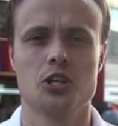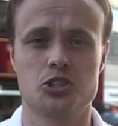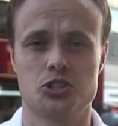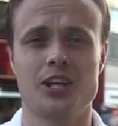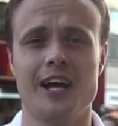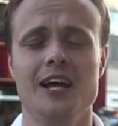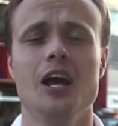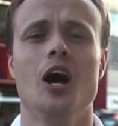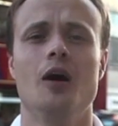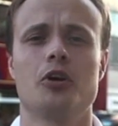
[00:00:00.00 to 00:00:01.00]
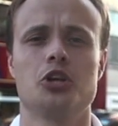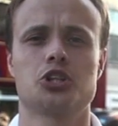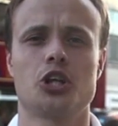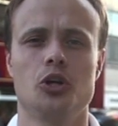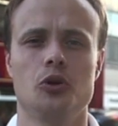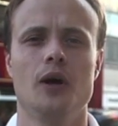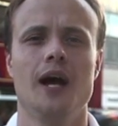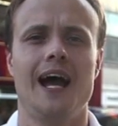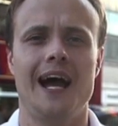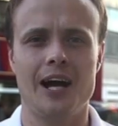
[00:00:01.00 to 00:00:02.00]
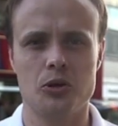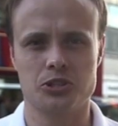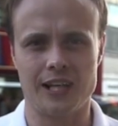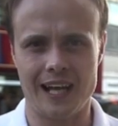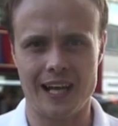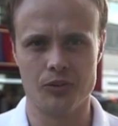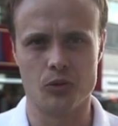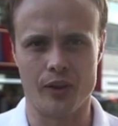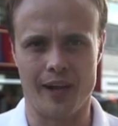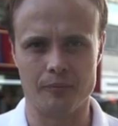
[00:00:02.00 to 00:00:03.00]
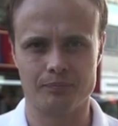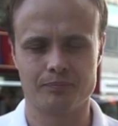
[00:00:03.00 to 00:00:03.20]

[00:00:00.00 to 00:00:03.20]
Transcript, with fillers: So today I'm going to show you how to handle that.